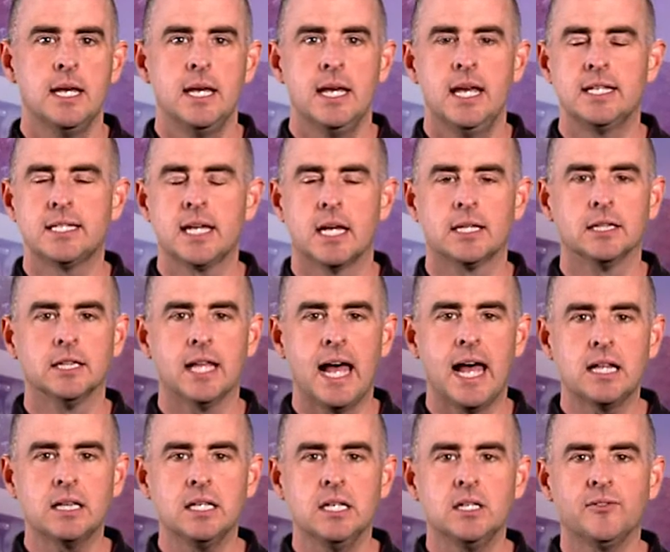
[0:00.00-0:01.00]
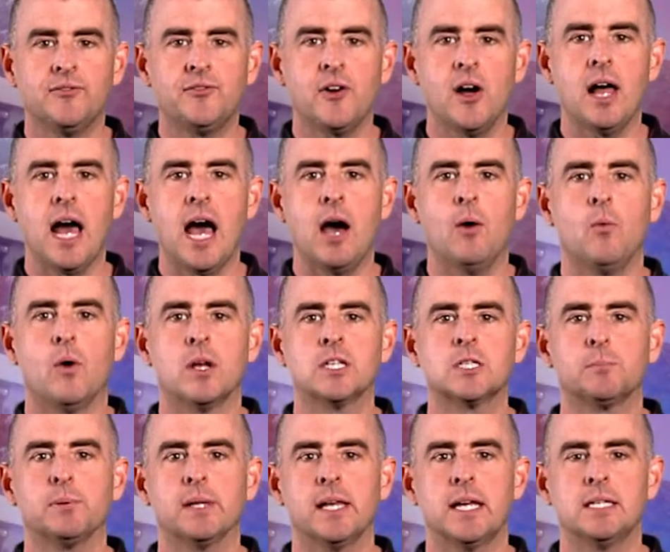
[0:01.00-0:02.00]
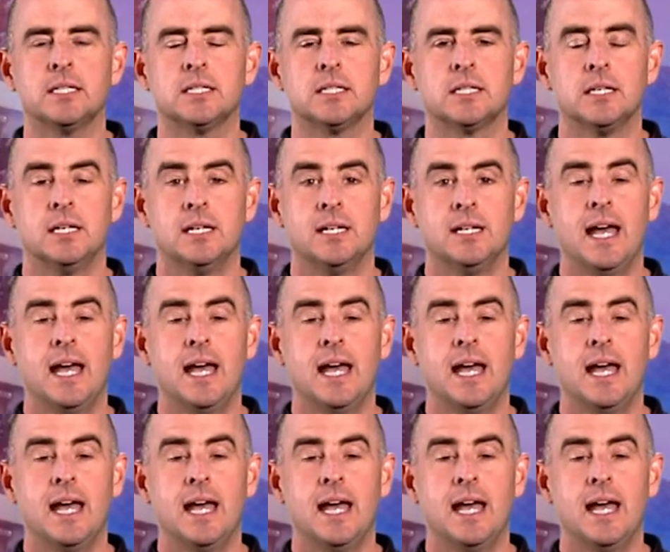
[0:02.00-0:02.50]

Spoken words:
is unlikely to fall out once placed,